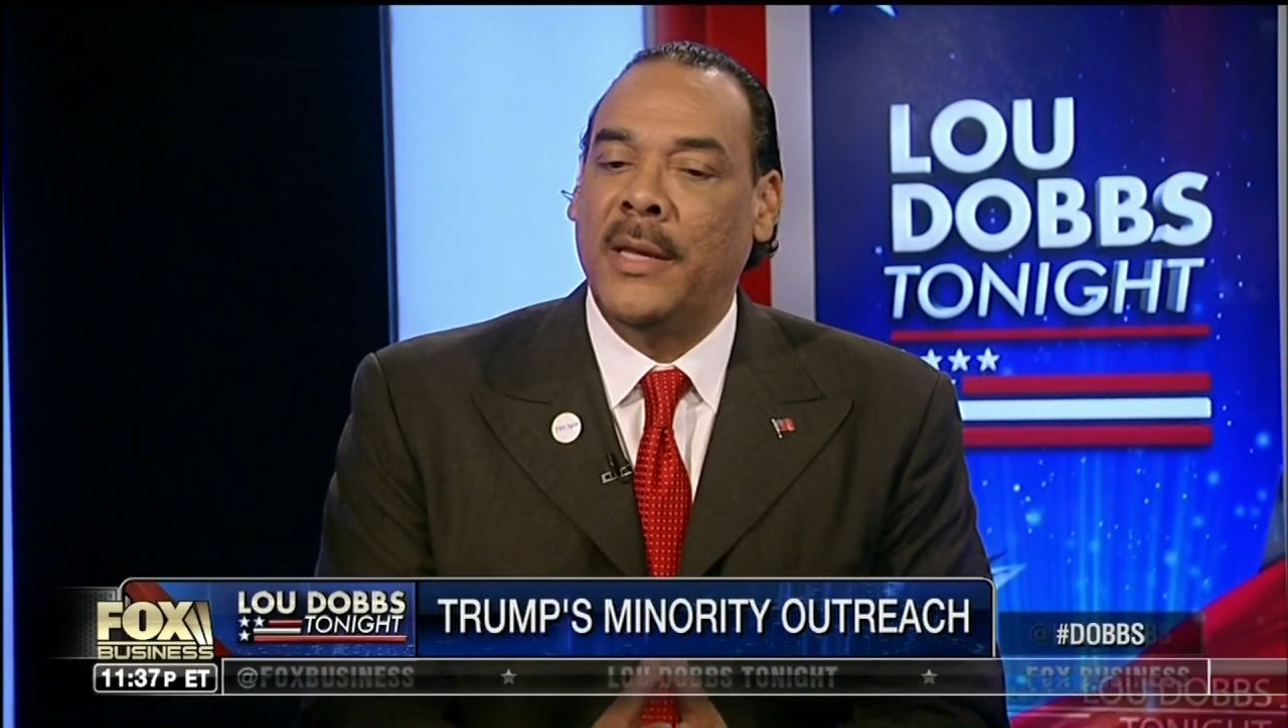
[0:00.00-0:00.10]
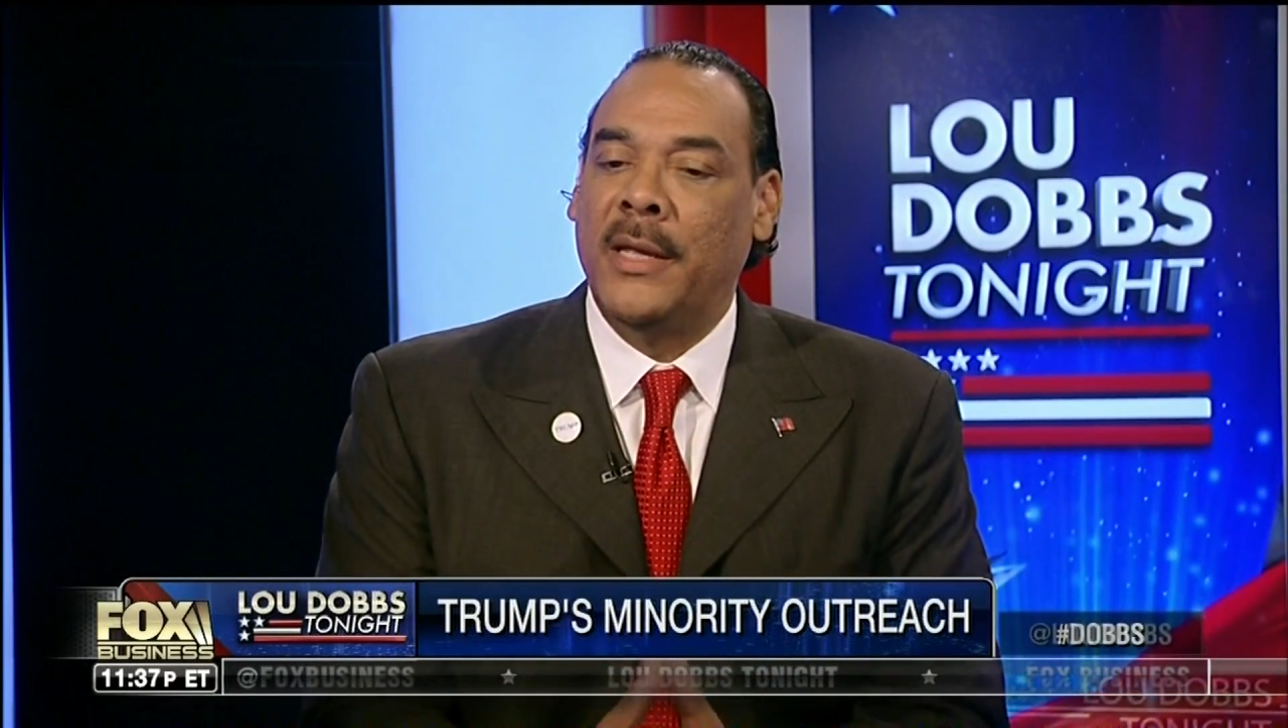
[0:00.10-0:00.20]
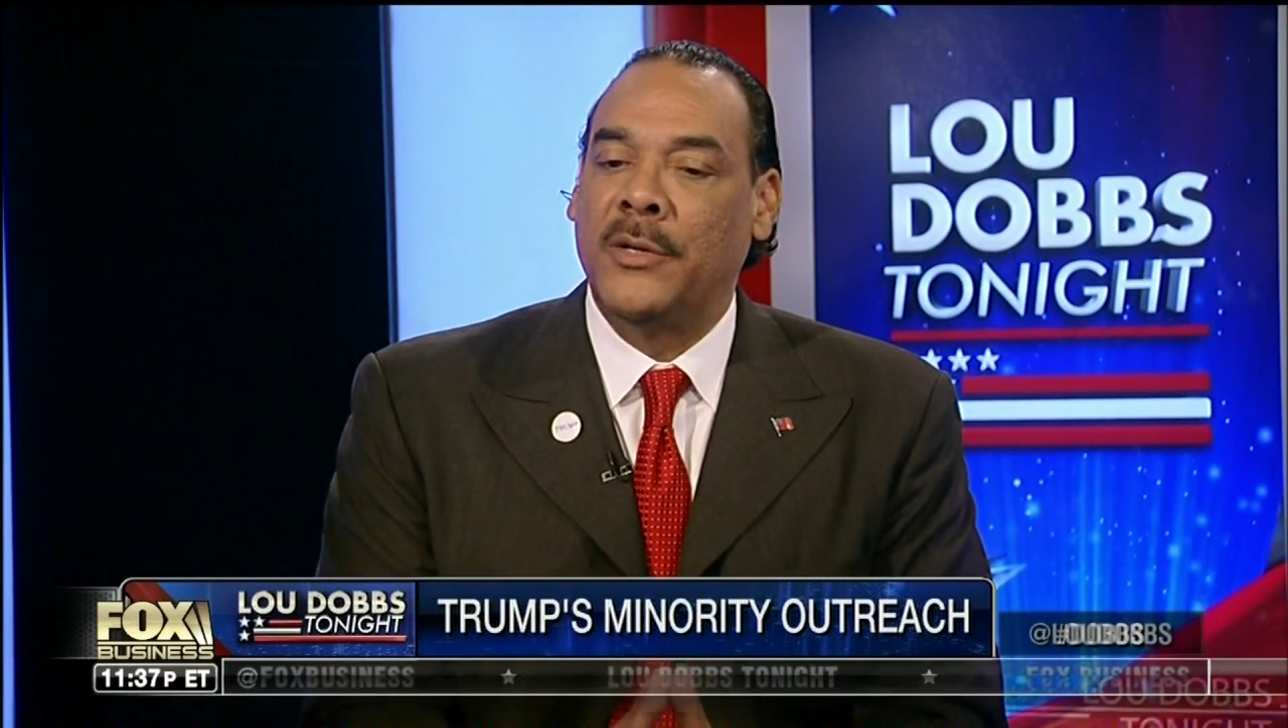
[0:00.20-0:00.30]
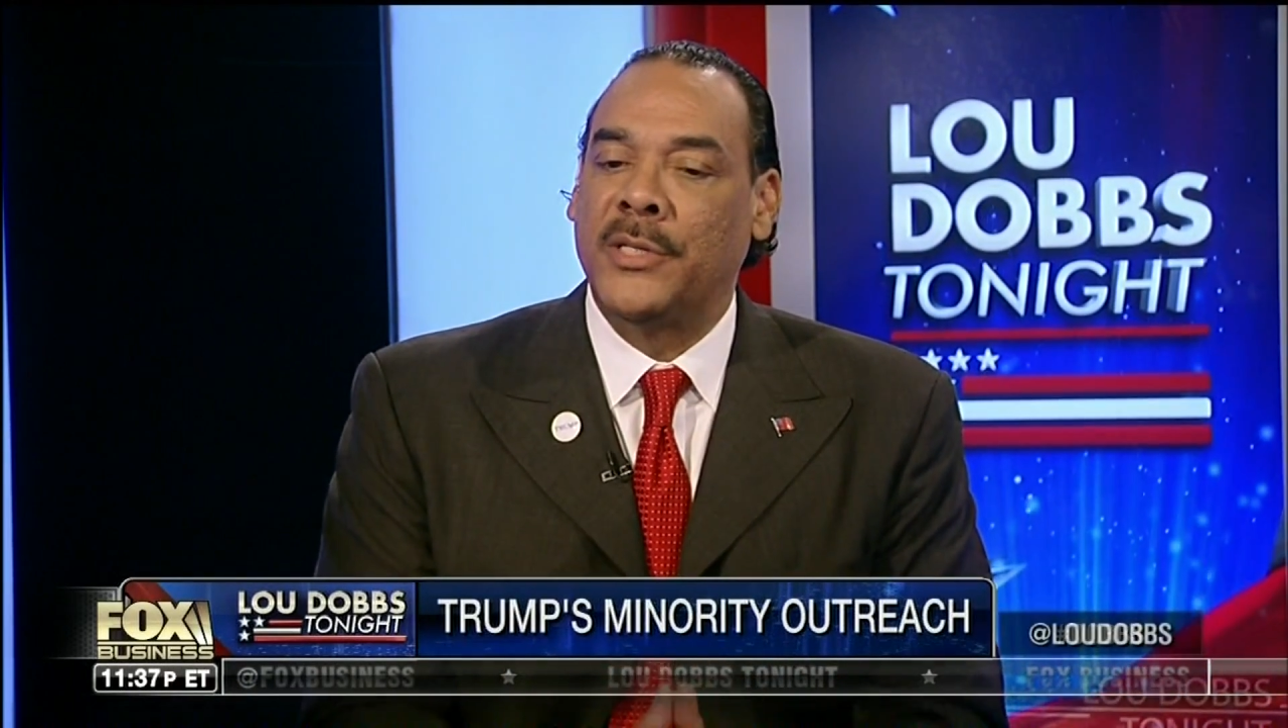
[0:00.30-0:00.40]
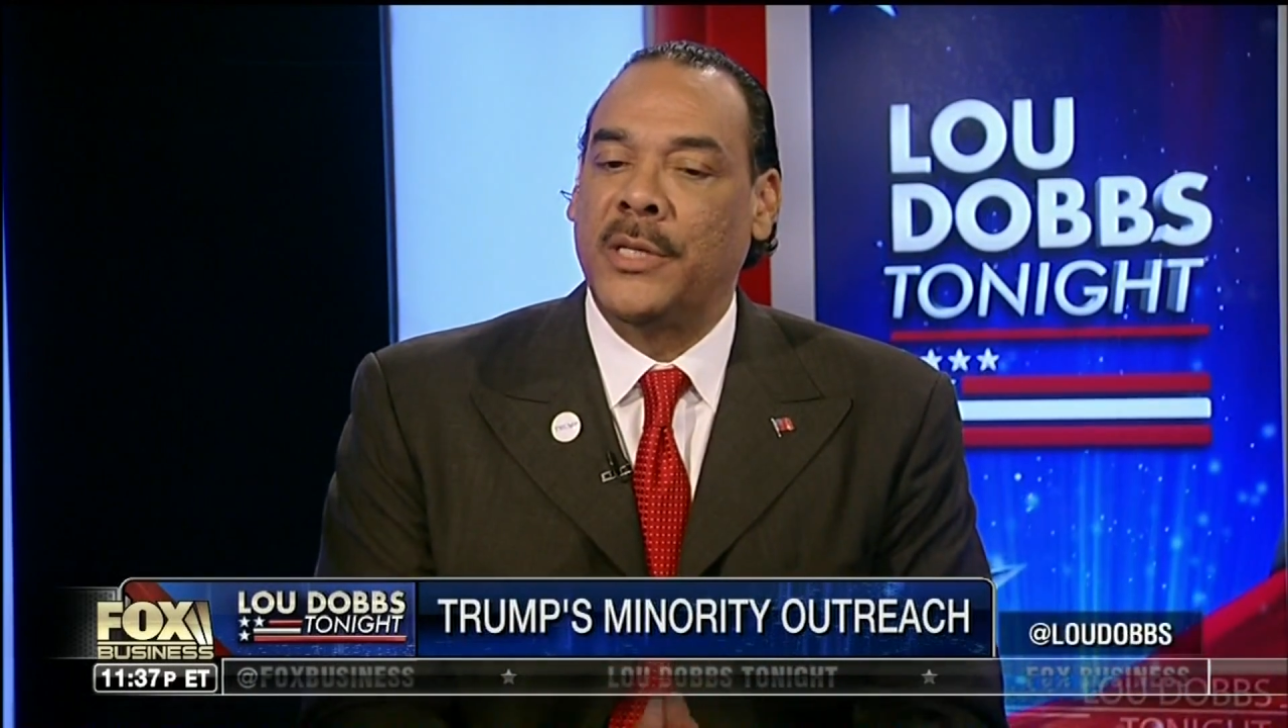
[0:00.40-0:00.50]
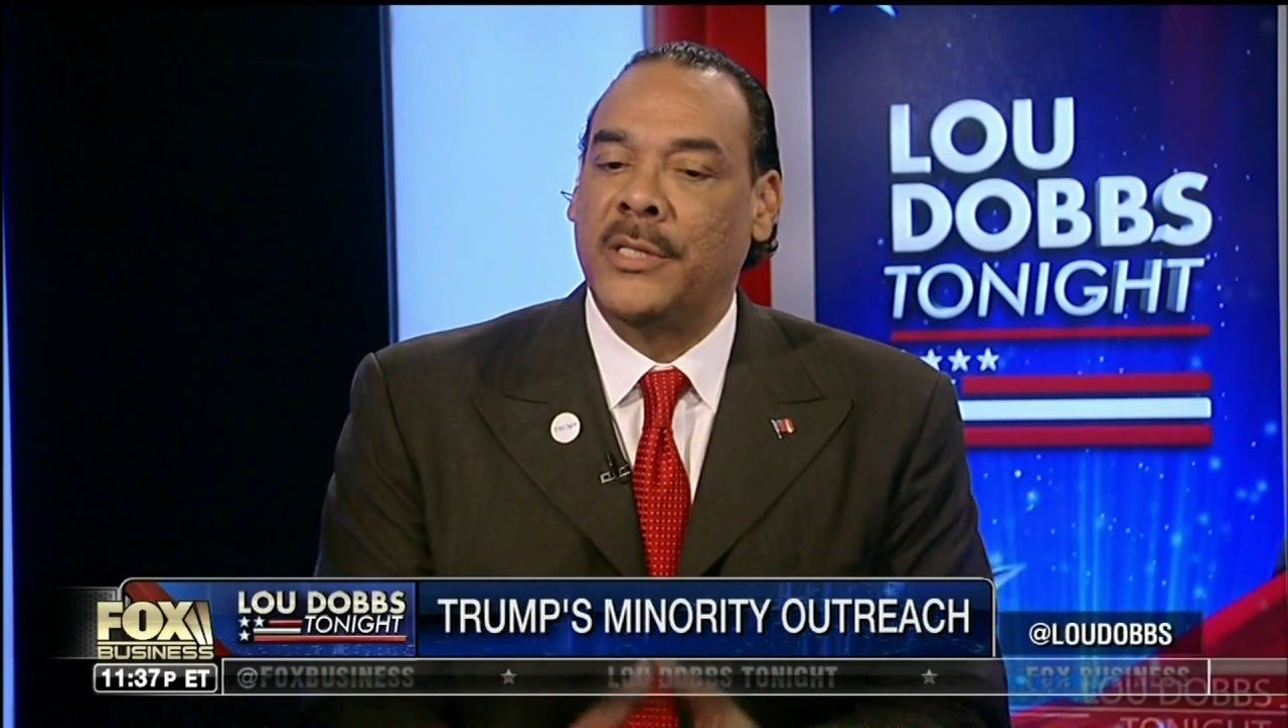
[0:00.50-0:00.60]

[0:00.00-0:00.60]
inner cities,